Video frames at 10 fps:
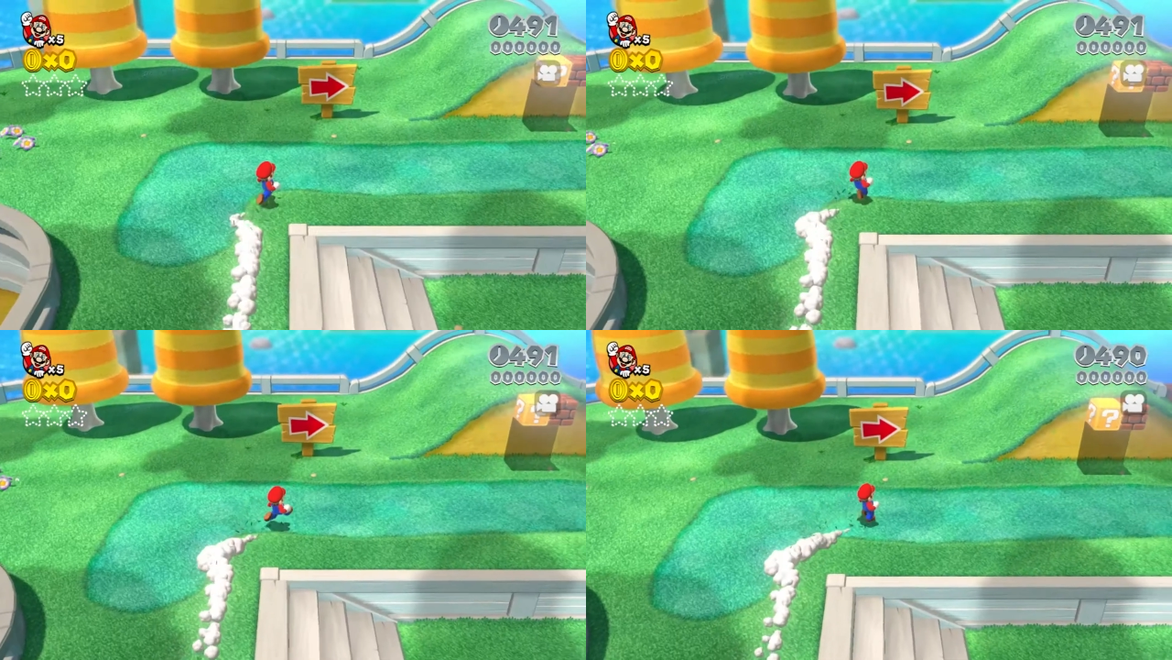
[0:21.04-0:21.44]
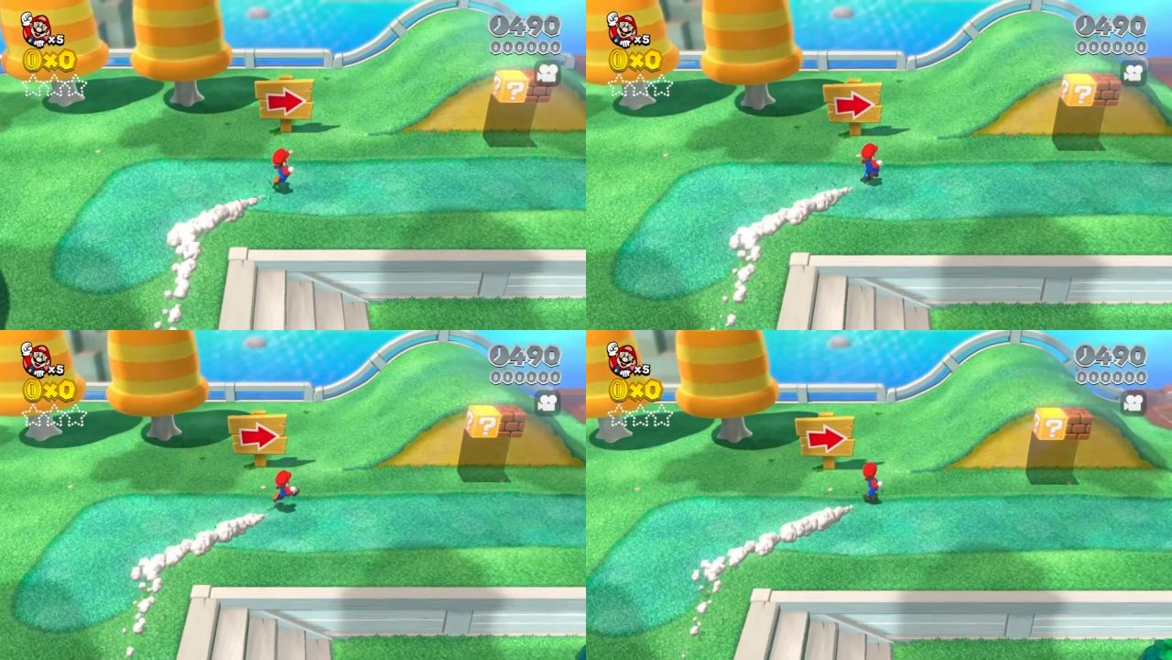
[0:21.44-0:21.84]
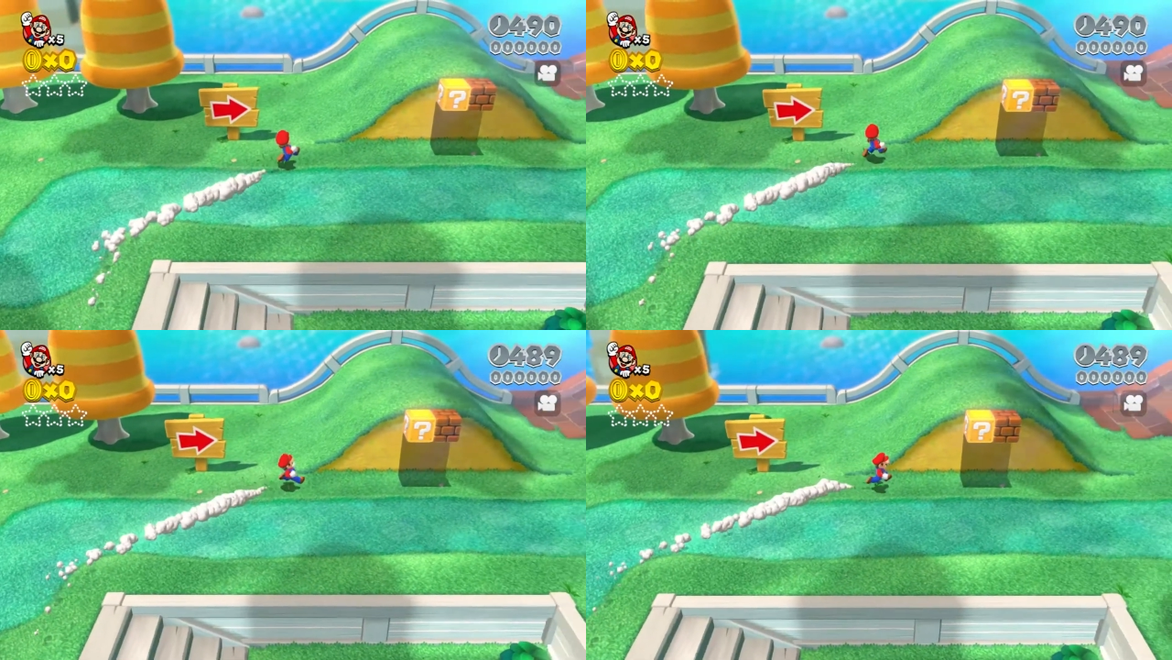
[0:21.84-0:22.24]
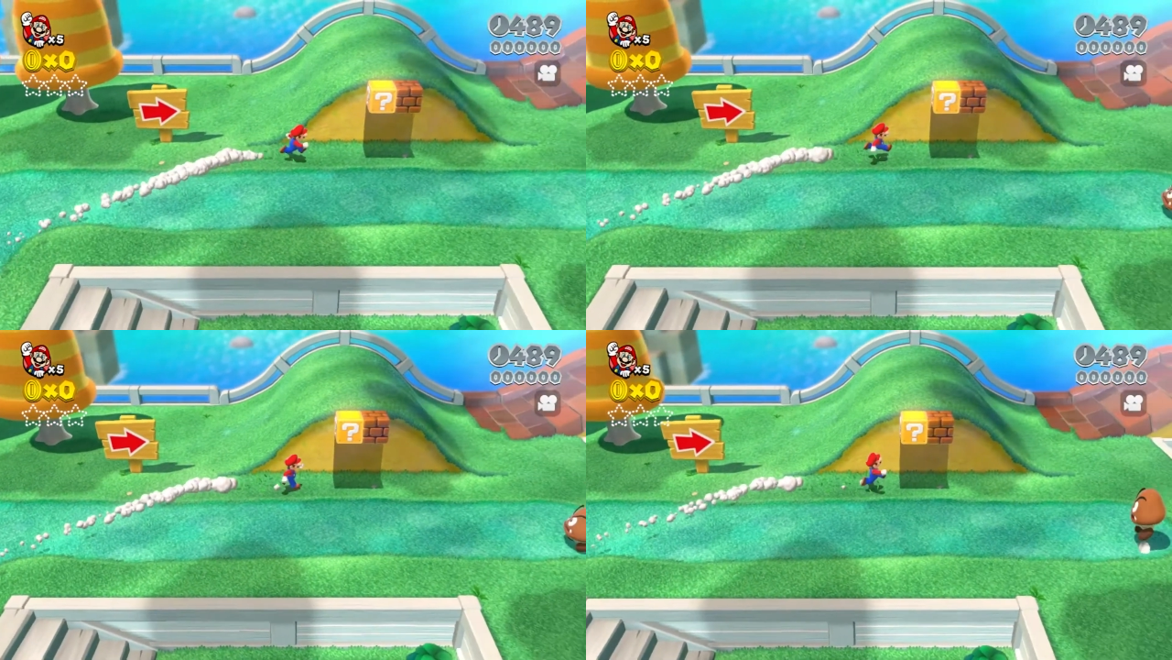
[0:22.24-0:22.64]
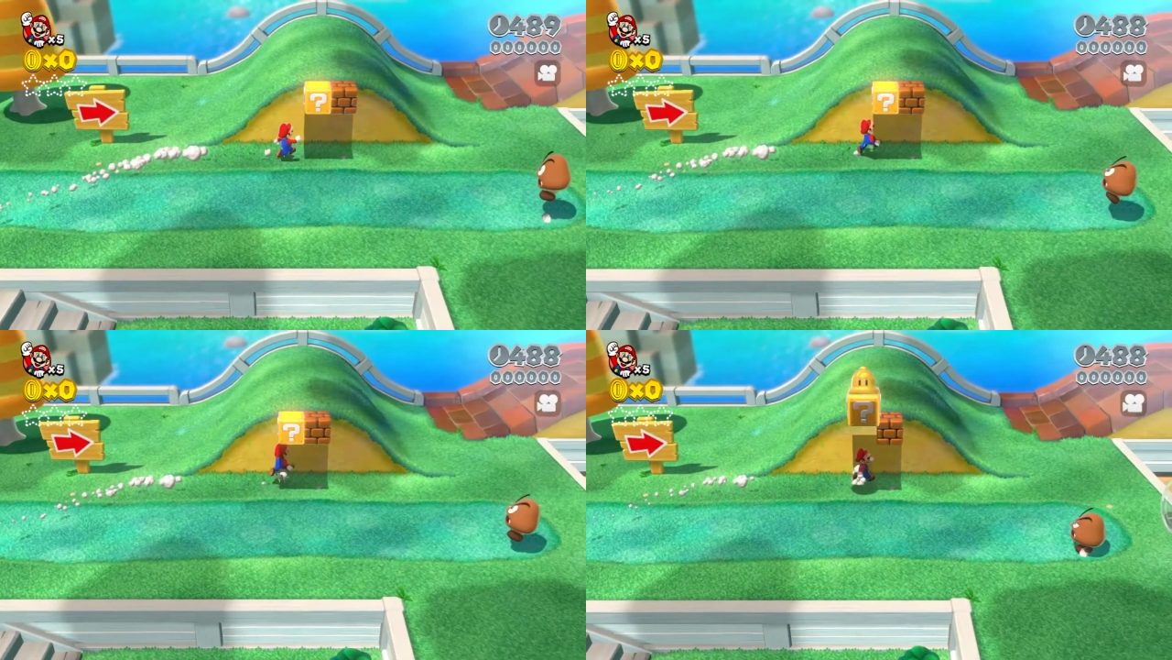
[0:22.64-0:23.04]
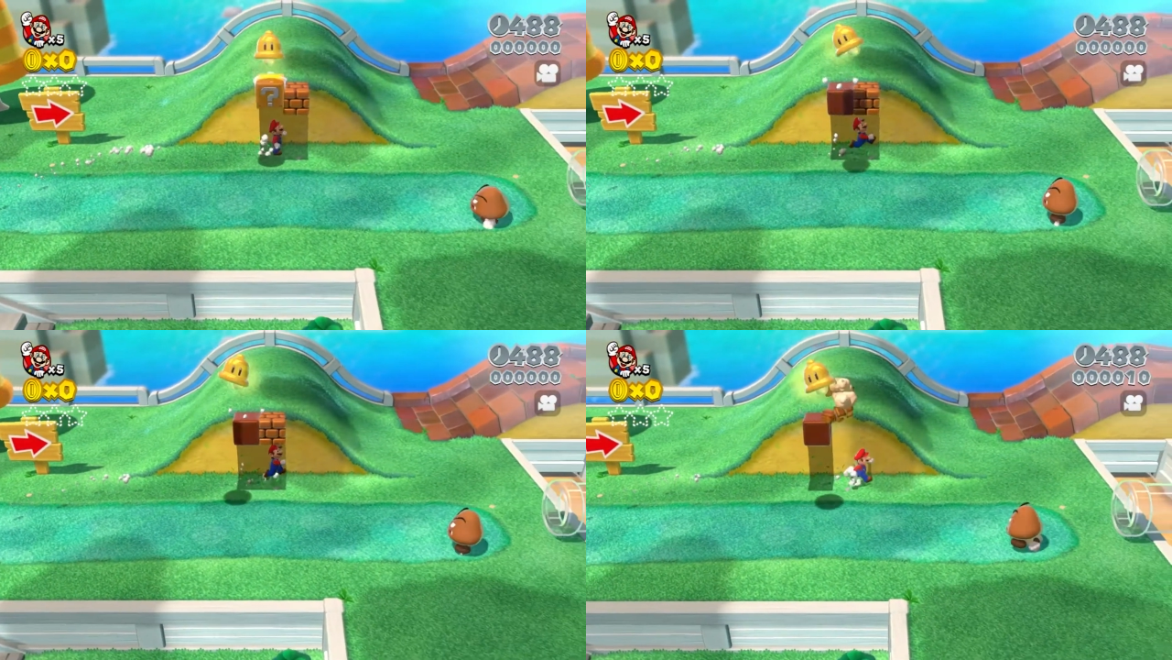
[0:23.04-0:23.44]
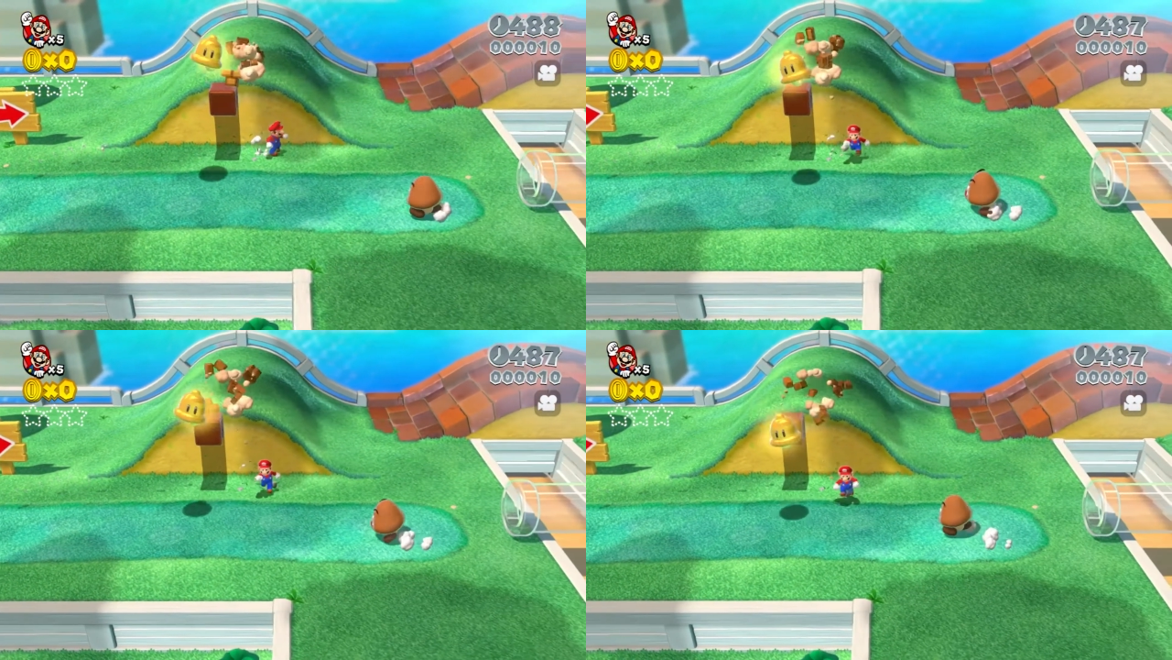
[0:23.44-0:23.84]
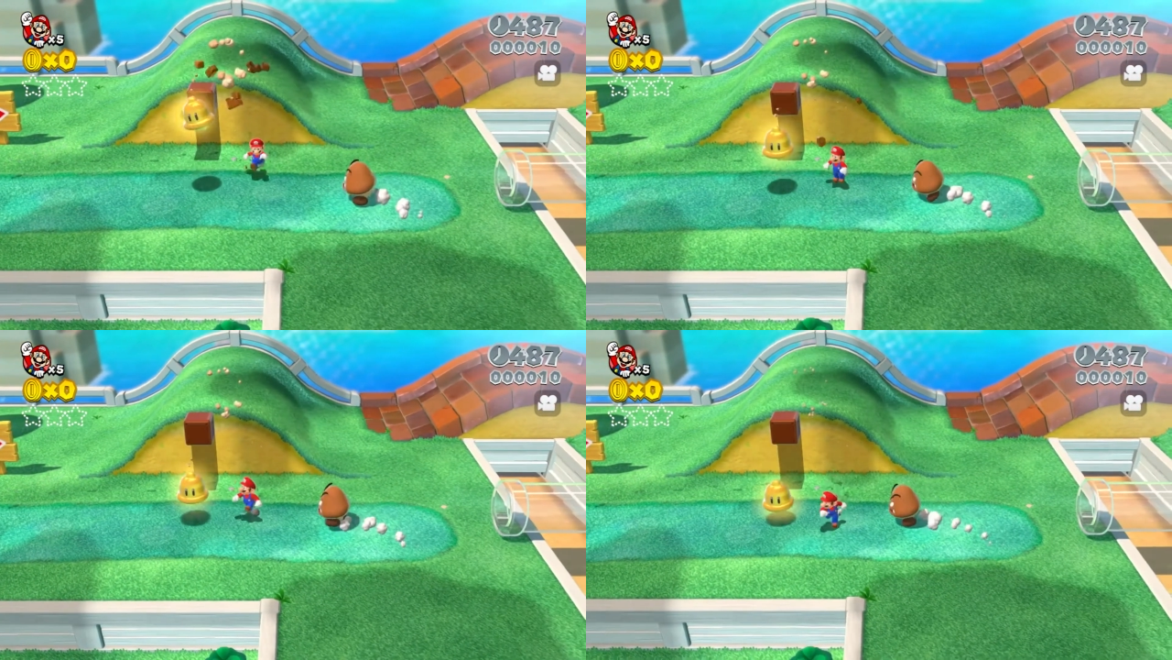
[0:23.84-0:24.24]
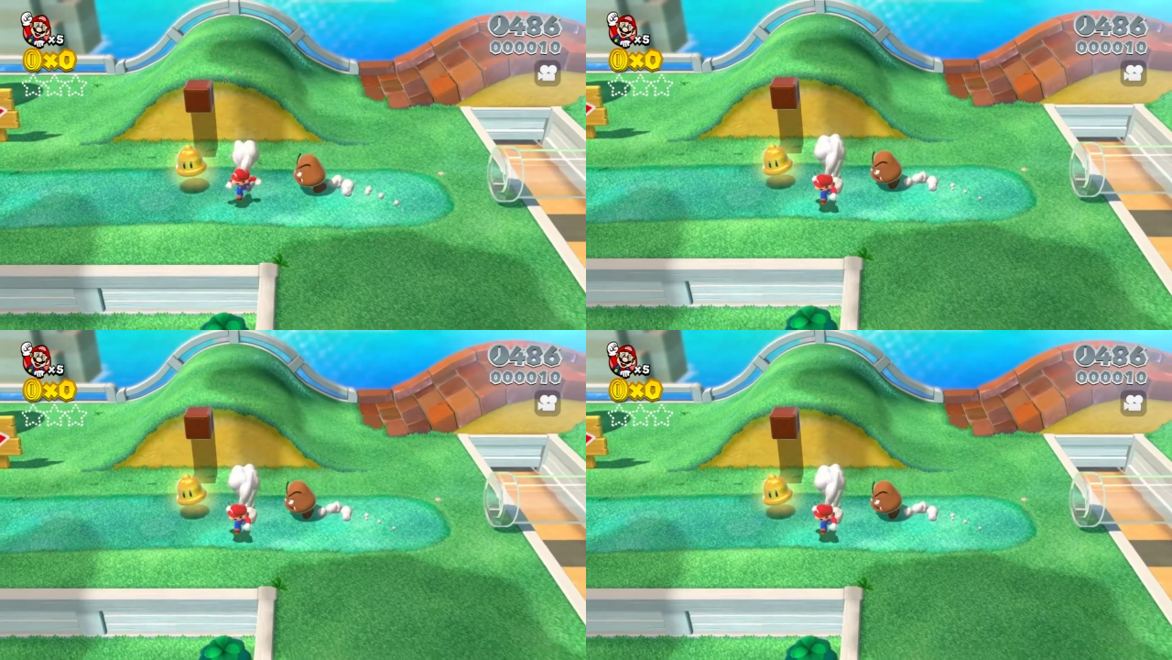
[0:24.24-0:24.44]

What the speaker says: No face is visible, so there are no lips to read.